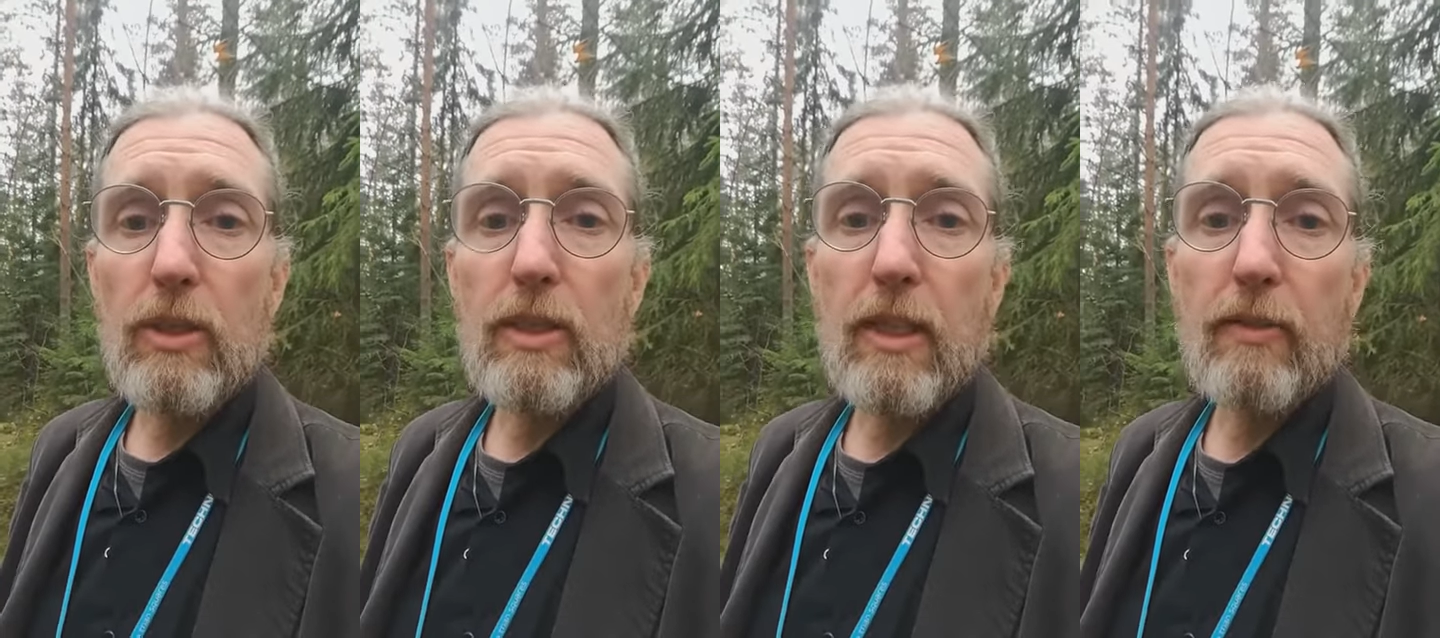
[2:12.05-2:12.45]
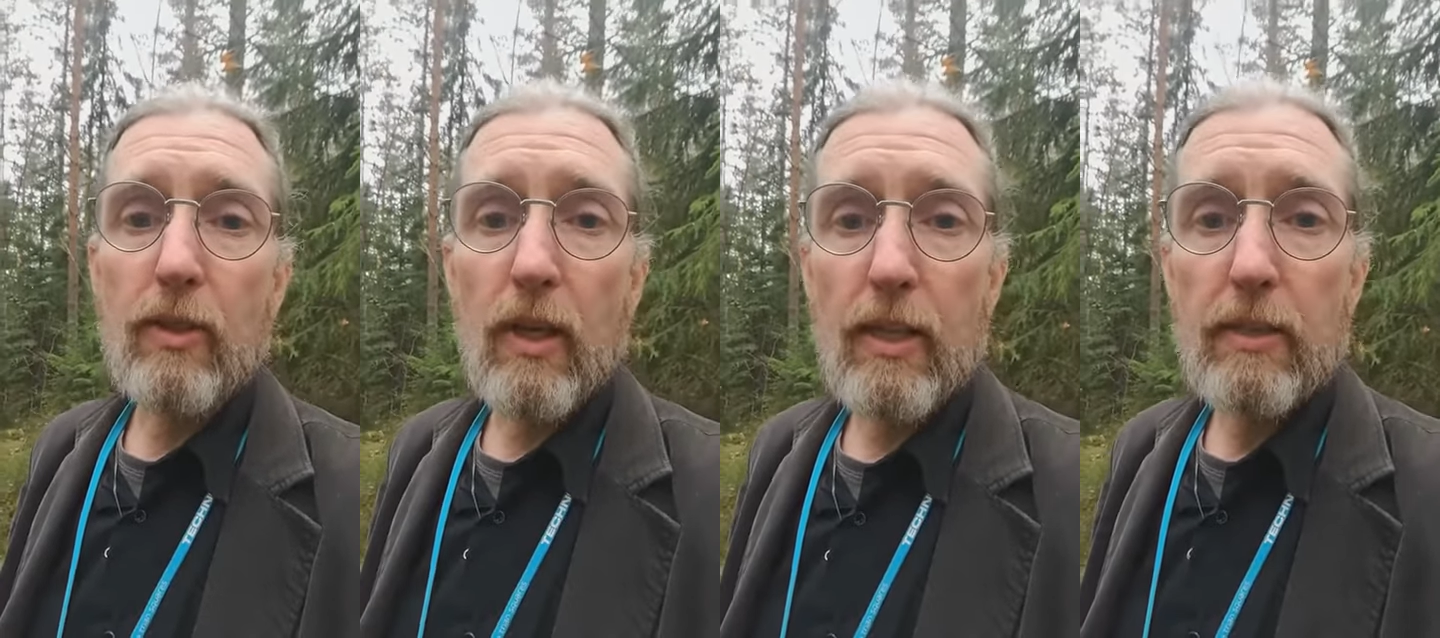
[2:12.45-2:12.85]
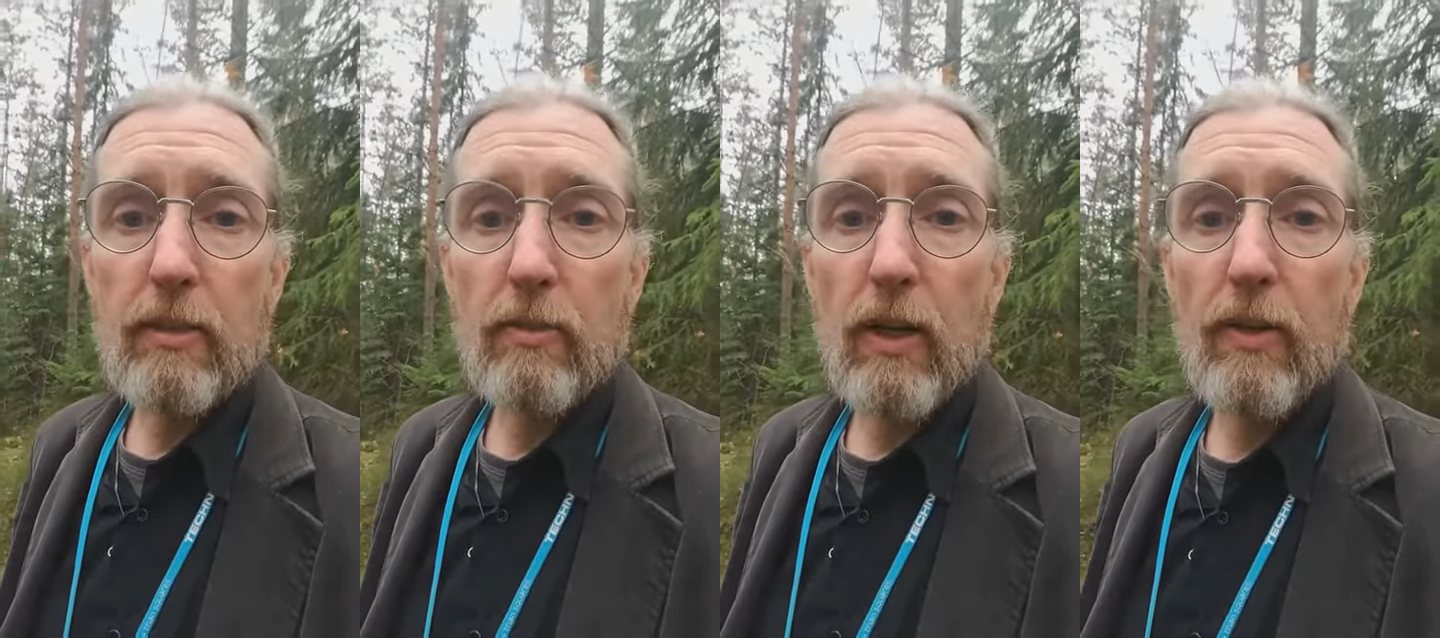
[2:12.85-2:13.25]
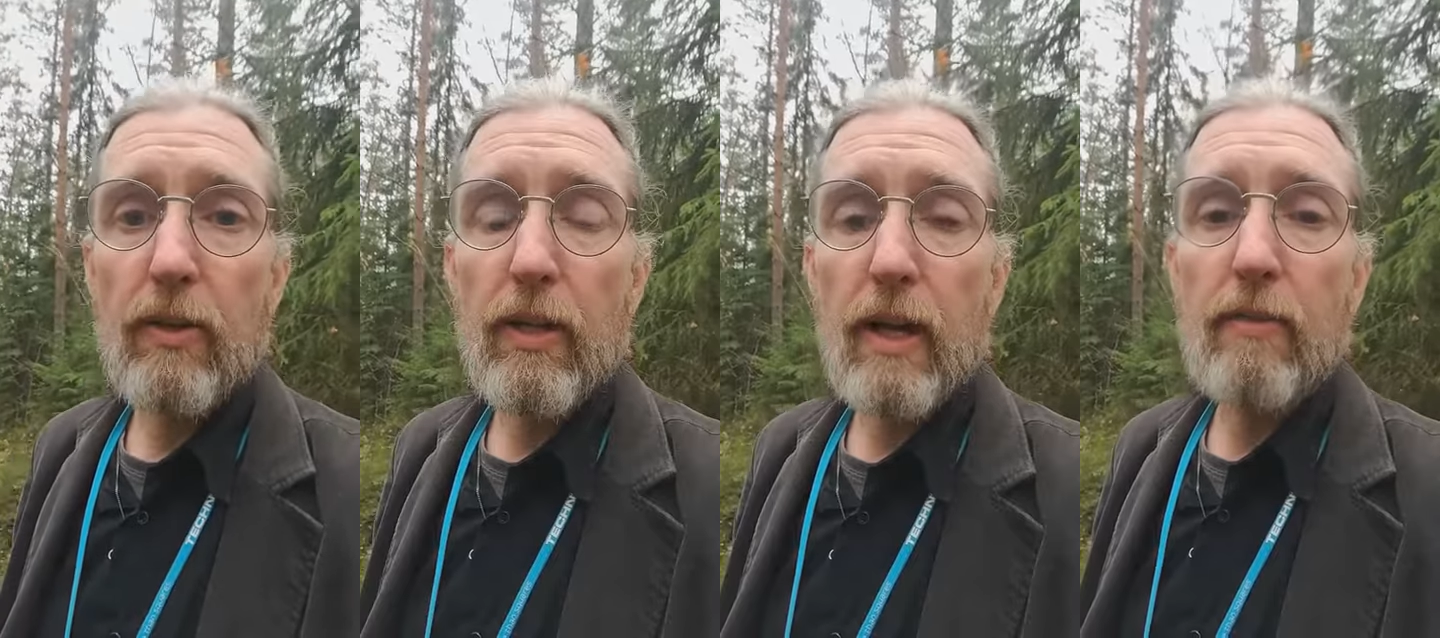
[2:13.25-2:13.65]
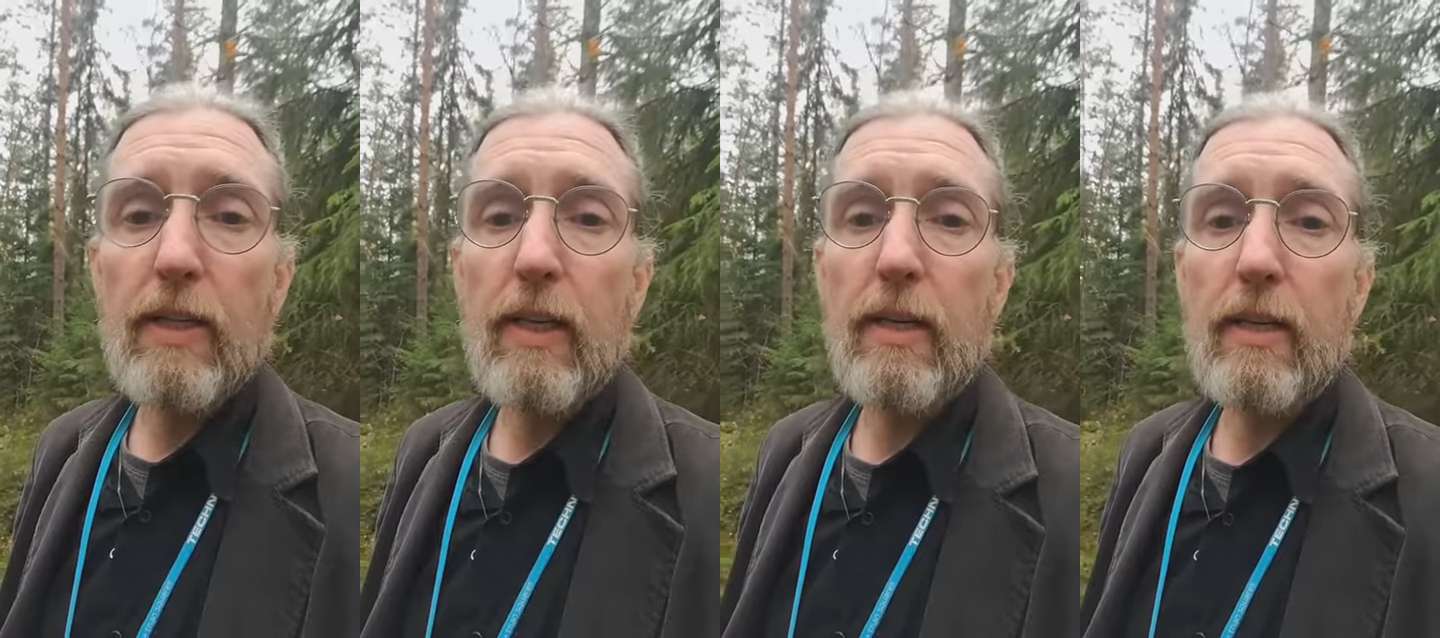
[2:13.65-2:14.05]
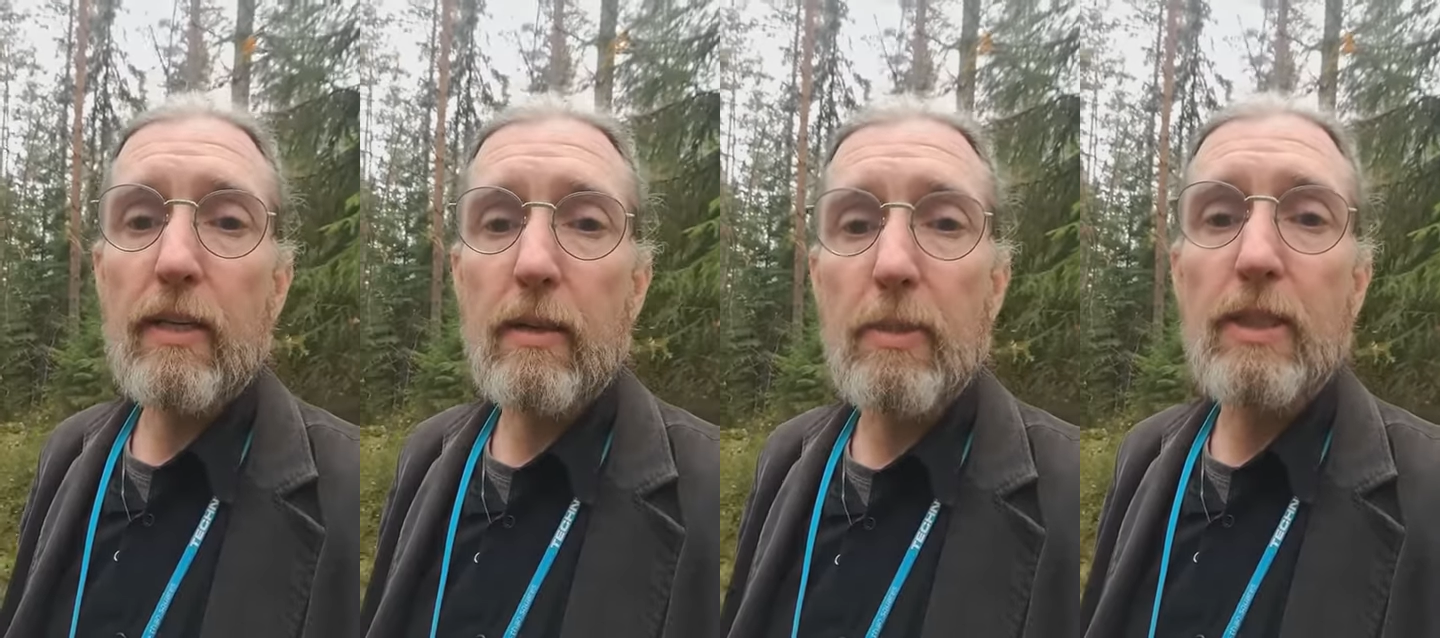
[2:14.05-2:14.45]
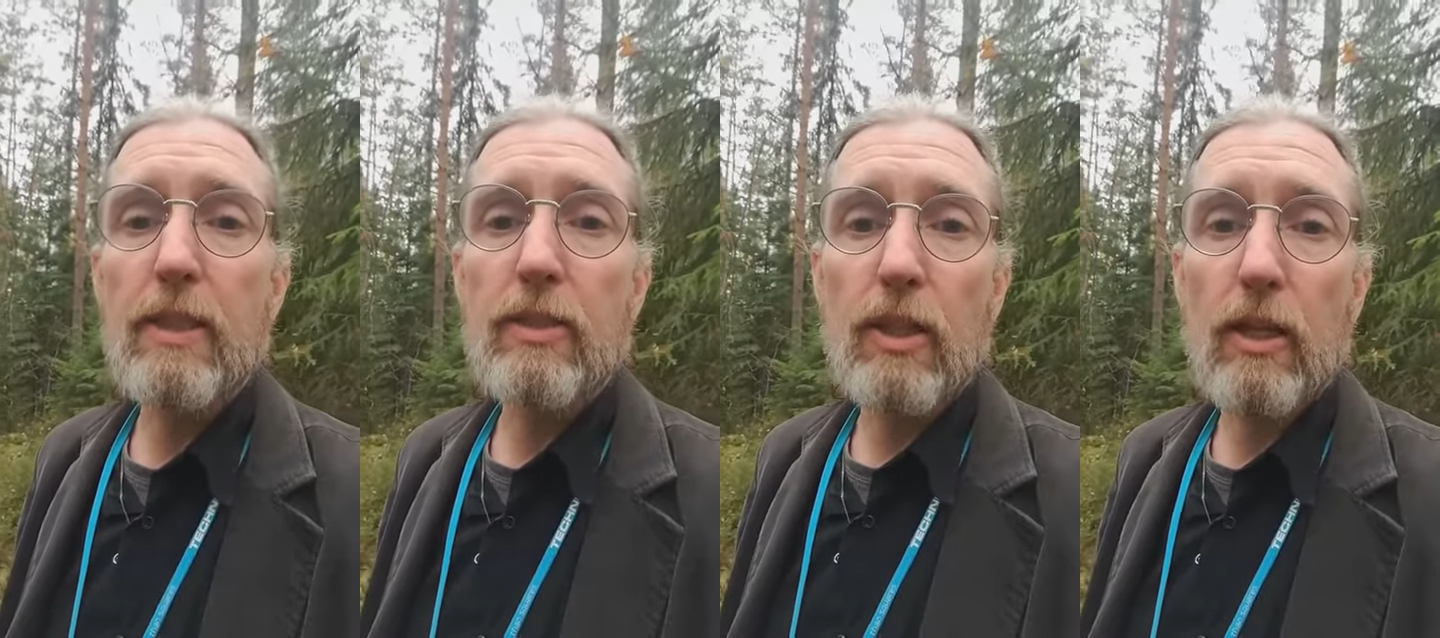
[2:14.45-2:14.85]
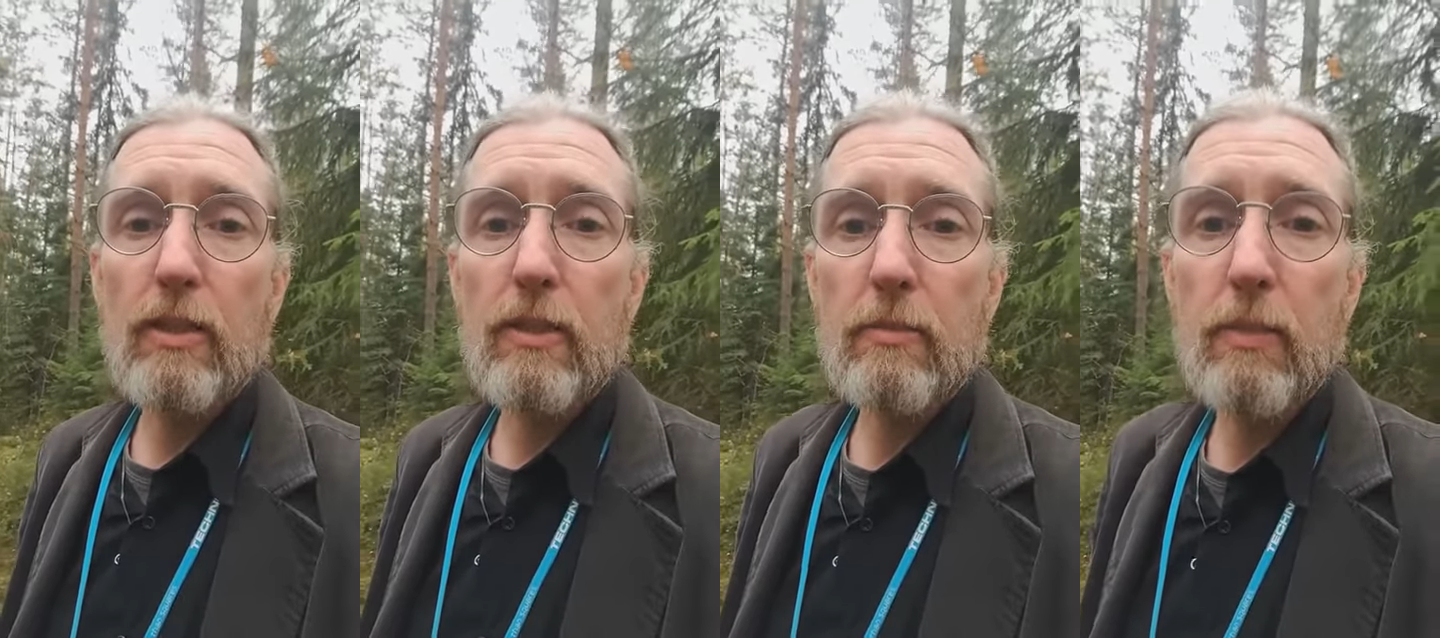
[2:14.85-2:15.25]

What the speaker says: decentralized rather than having a committee in charge.